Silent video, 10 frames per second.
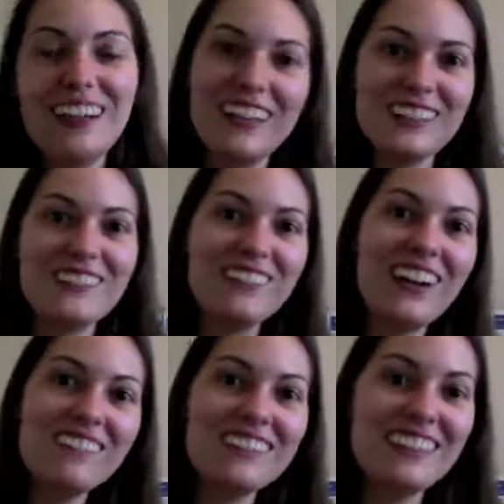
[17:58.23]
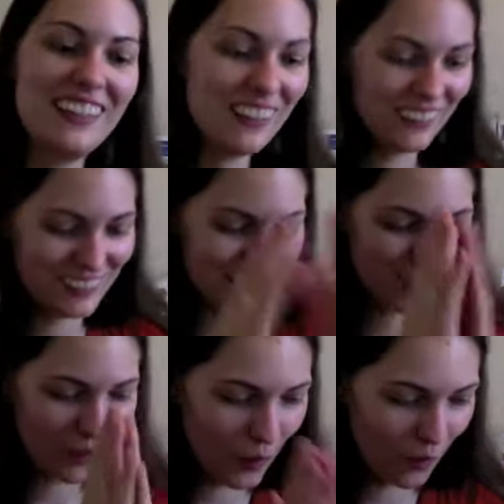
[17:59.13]
Hashirama's here. It's like,
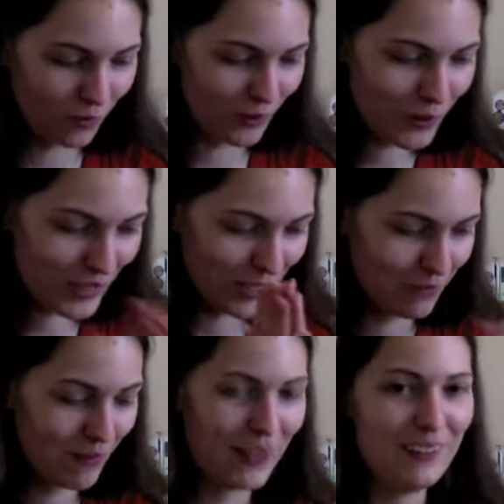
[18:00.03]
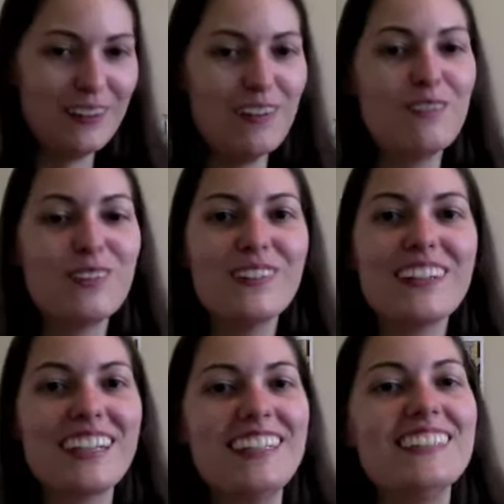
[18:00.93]
no, focus, Madara,
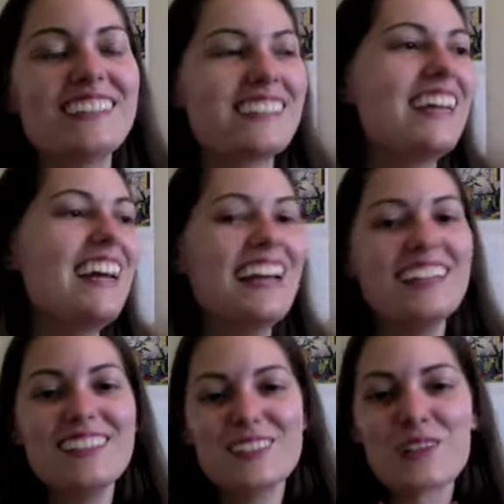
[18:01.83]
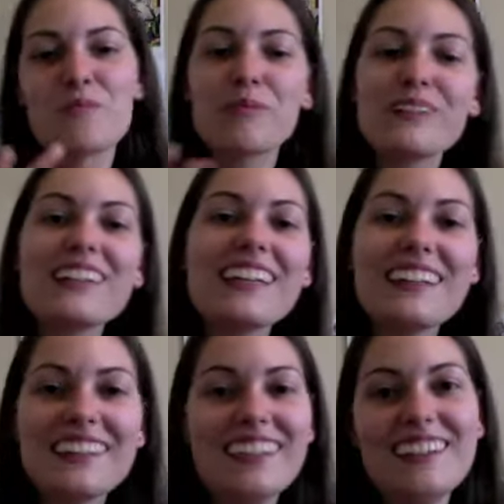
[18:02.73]
focus. He's
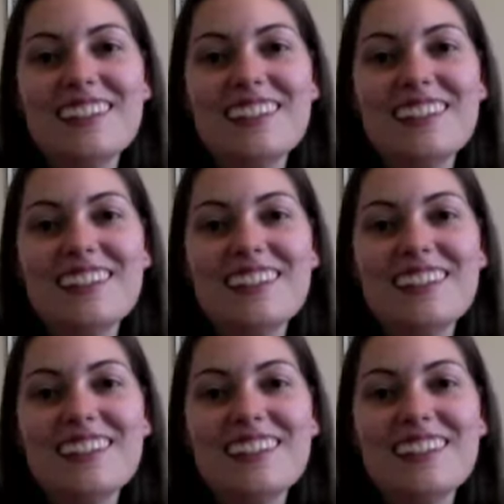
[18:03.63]
completely